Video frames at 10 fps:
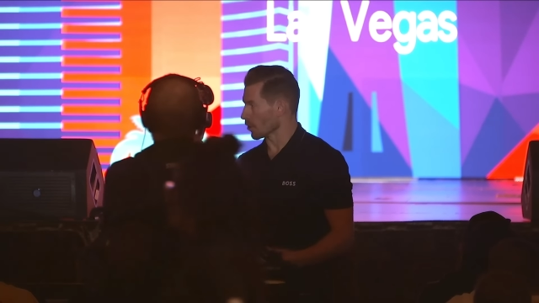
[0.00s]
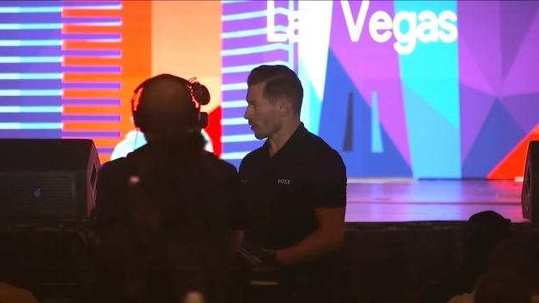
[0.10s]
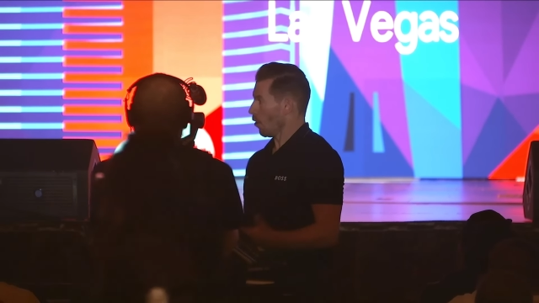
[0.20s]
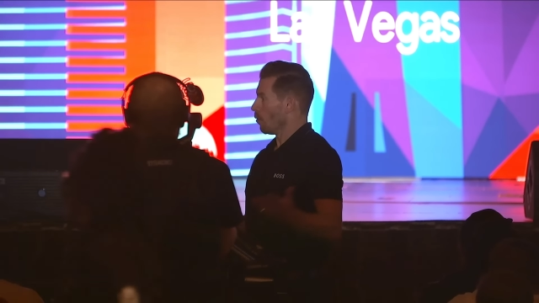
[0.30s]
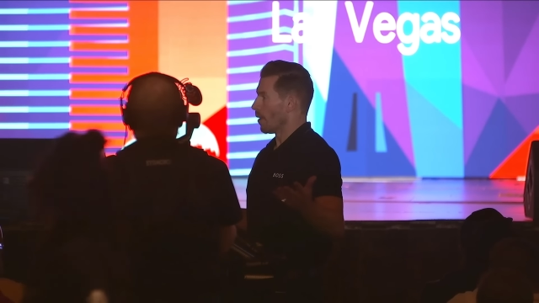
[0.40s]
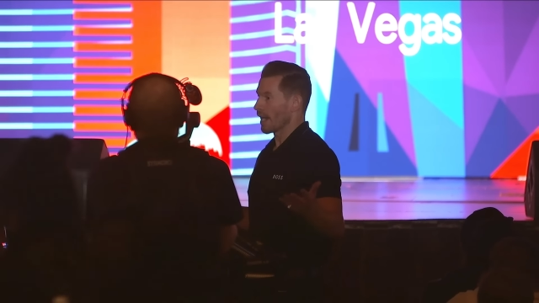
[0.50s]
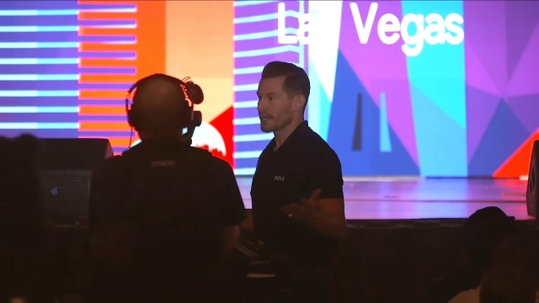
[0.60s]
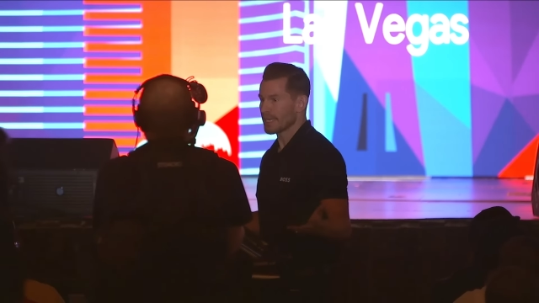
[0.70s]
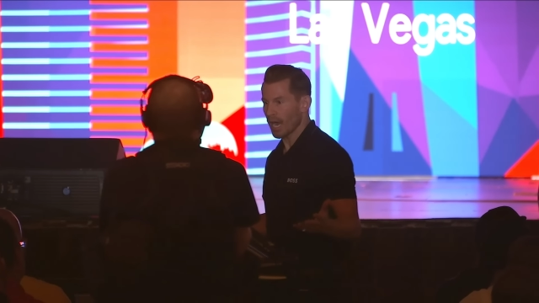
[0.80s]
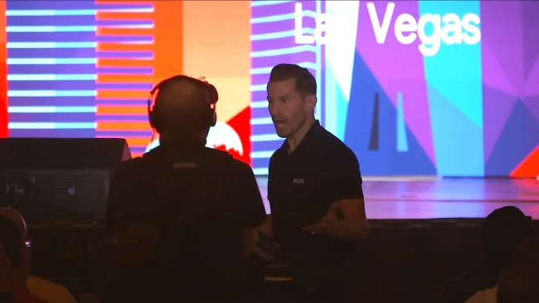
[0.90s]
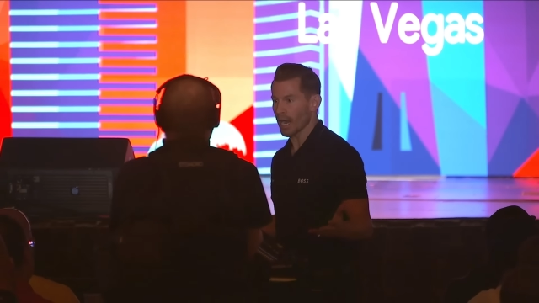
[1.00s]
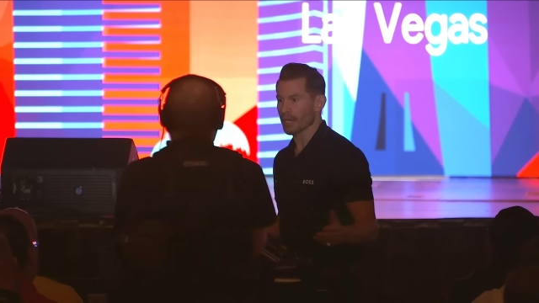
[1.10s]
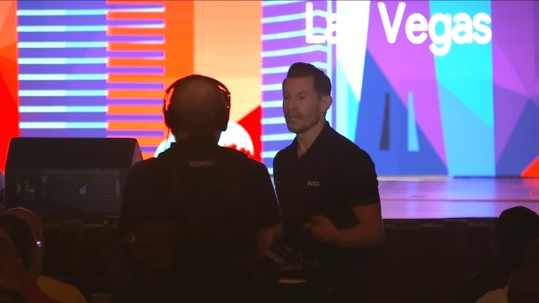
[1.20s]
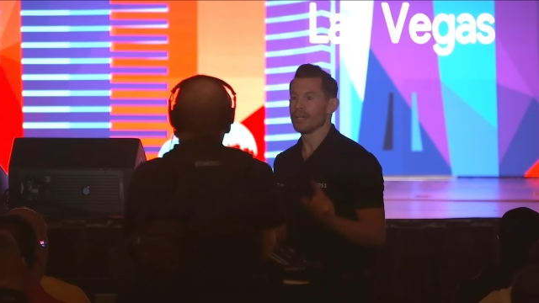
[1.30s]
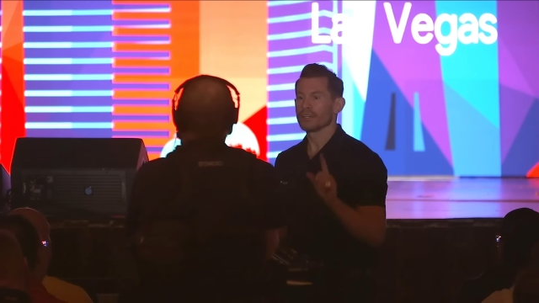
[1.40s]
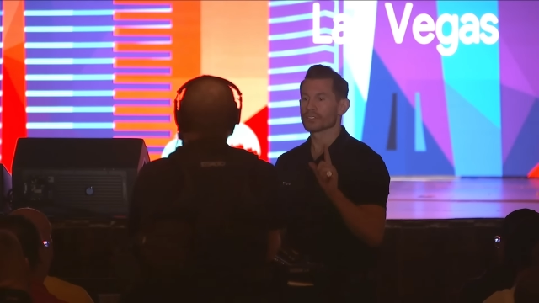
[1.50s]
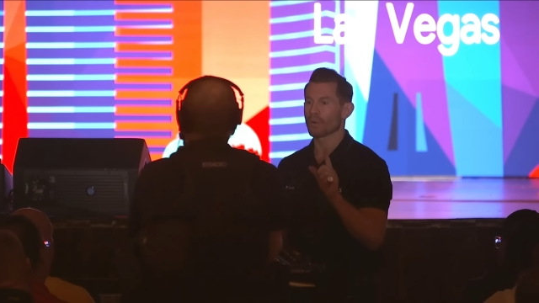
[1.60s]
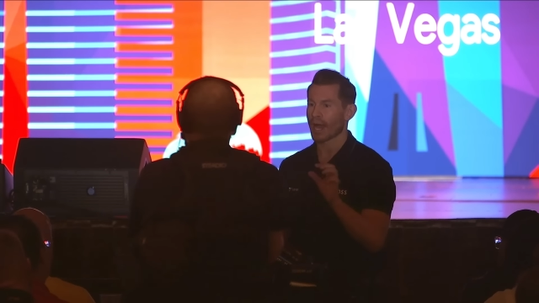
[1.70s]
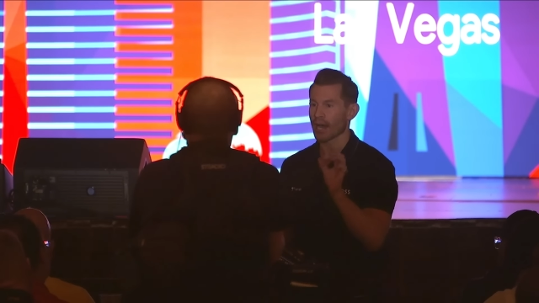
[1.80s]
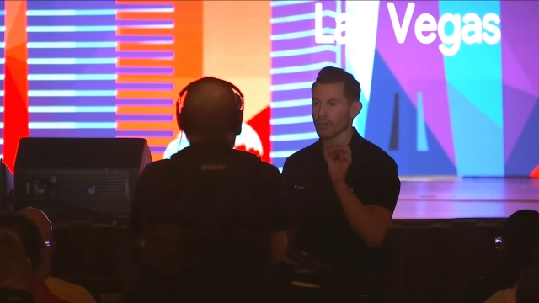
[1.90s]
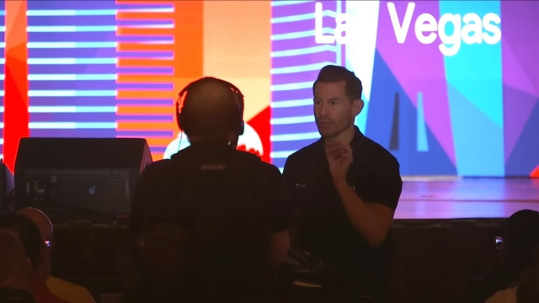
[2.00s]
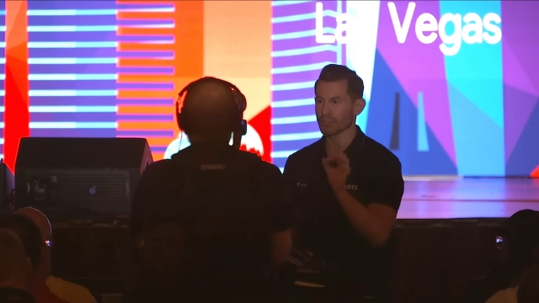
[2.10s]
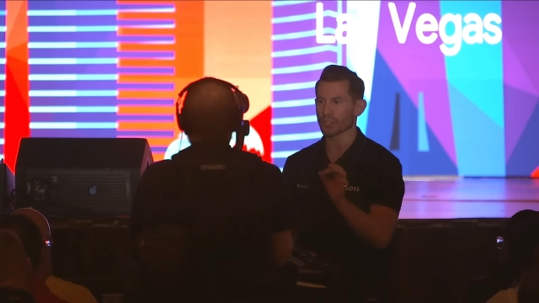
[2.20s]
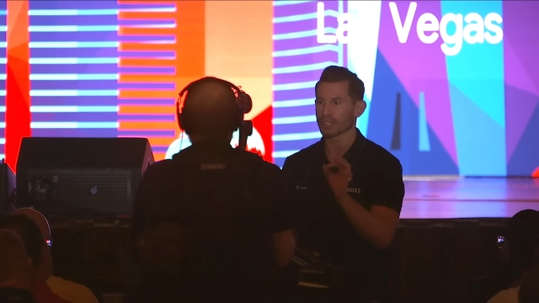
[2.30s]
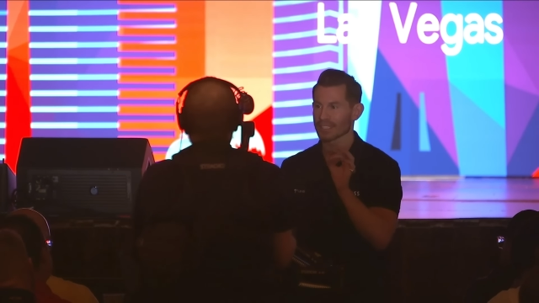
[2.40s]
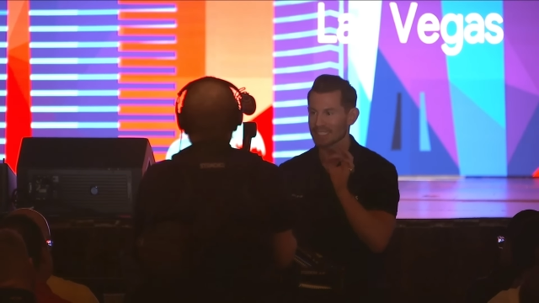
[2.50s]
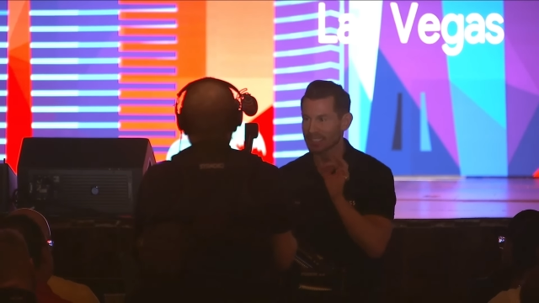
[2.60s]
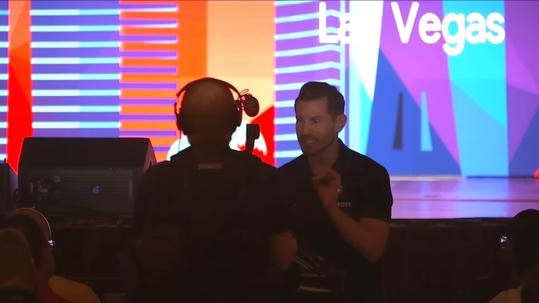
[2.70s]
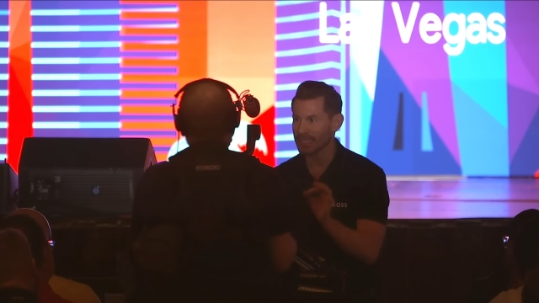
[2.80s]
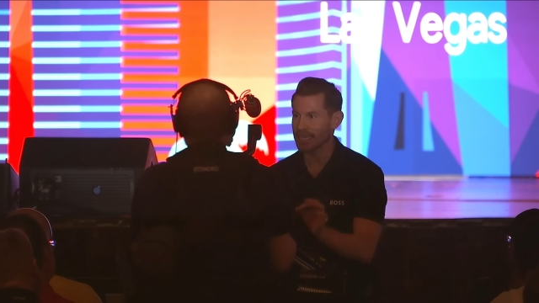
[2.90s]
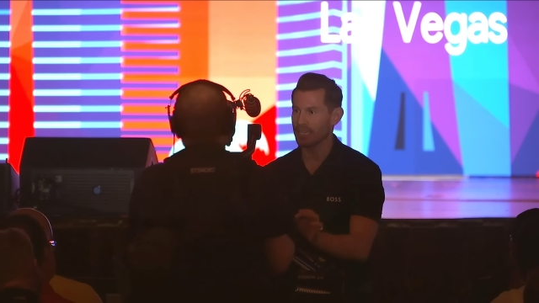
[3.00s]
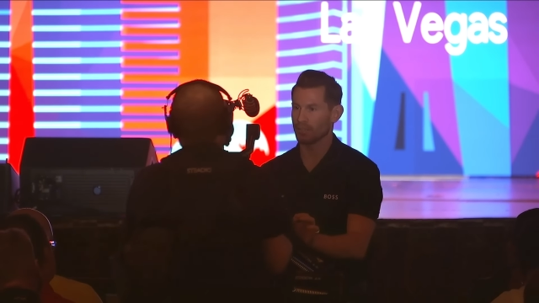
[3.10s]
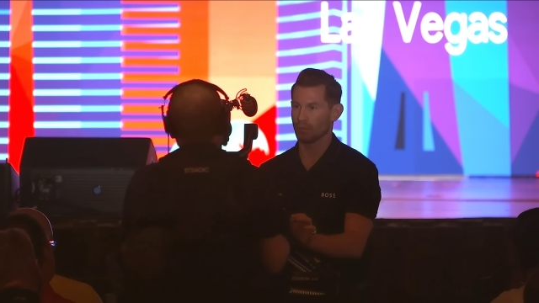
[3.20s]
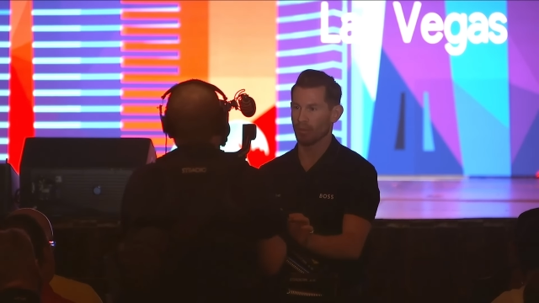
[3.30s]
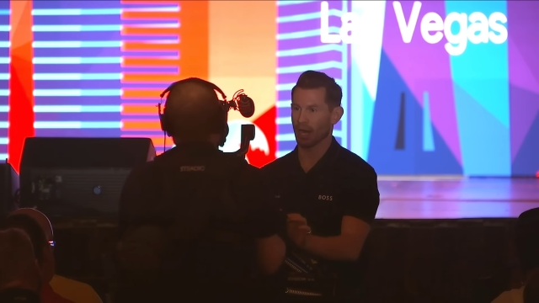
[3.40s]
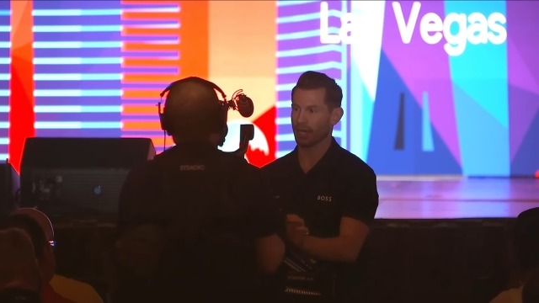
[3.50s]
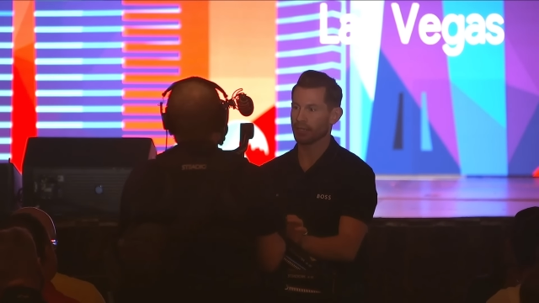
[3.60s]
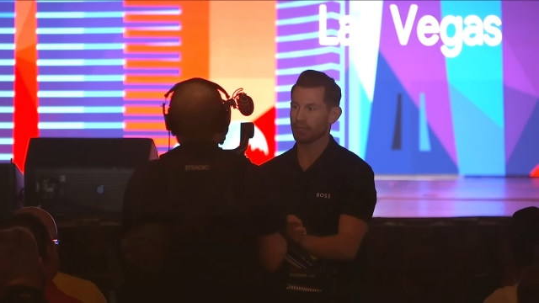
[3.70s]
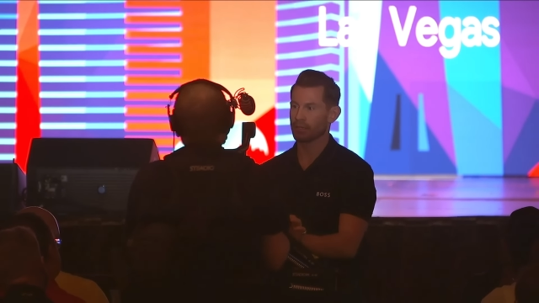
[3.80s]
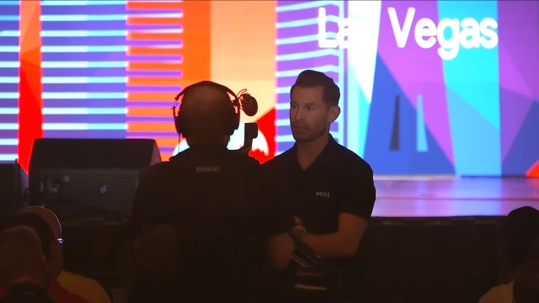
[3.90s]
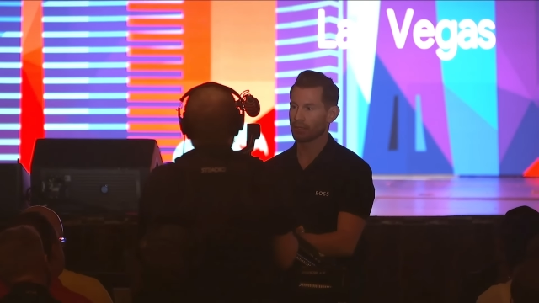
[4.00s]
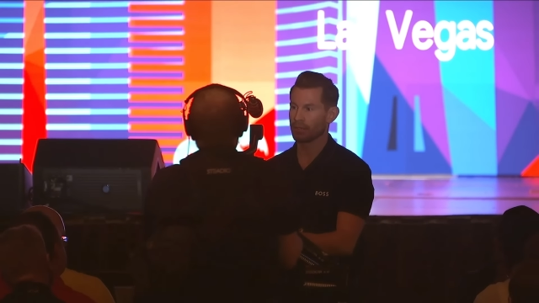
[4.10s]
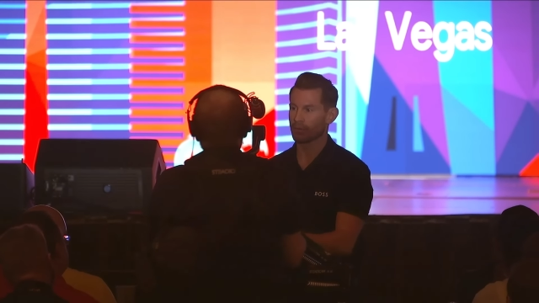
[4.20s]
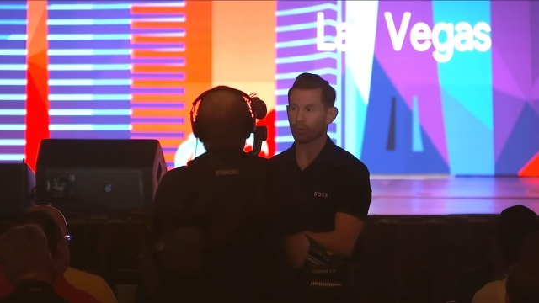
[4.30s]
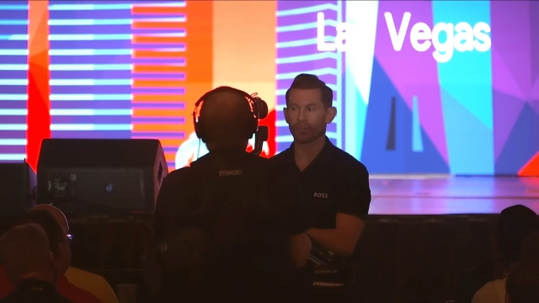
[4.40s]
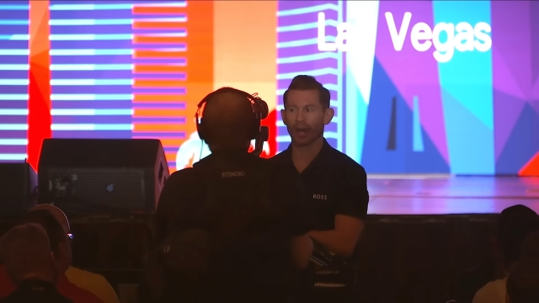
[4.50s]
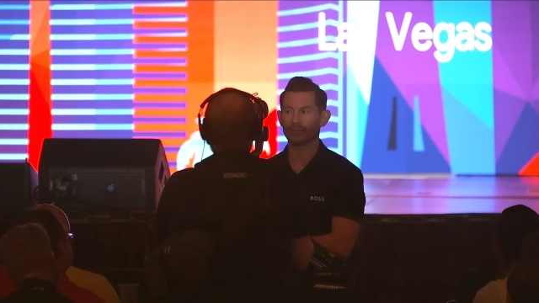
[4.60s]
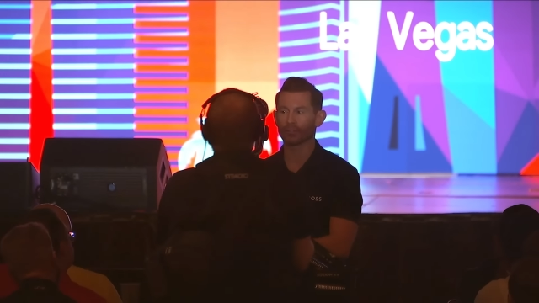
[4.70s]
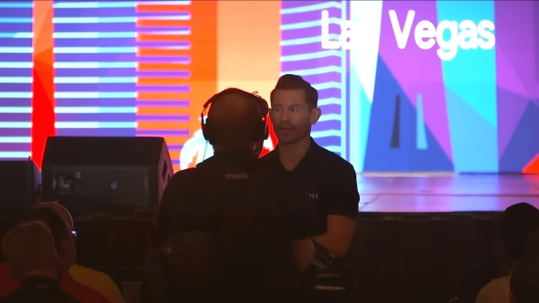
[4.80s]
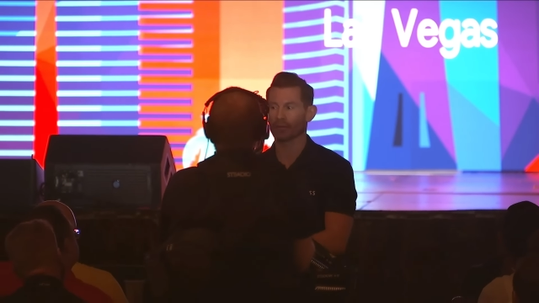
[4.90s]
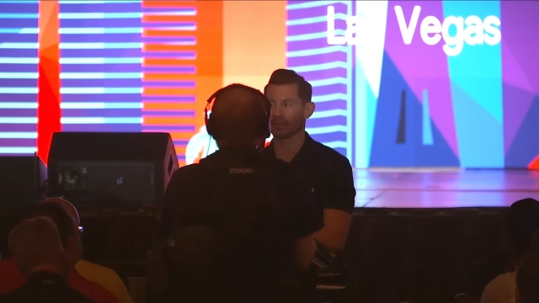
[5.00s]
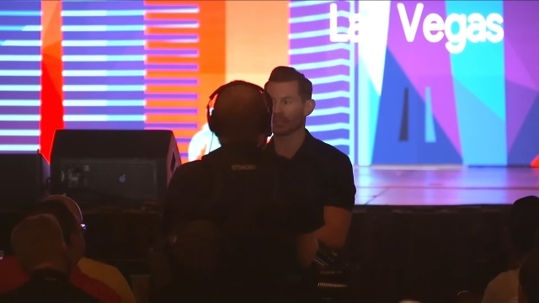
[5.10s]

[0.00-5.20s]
They're like, oh my God. So how do you start to seed in their mind without triggering